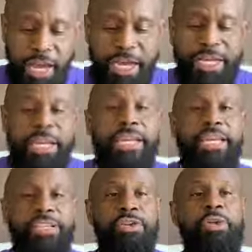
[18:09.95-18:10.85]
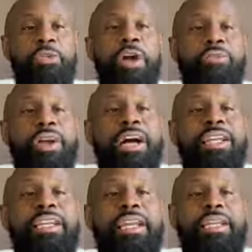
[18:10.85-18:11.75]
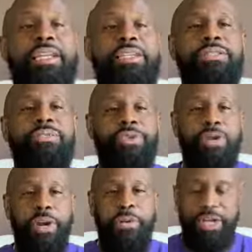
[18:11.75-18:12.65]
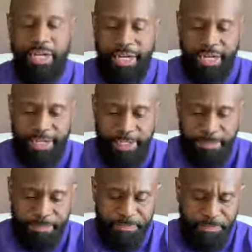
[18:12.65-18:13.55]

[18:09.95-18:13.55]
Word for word: Uncleanness. So we went over uncleanness. We went over uncleanness.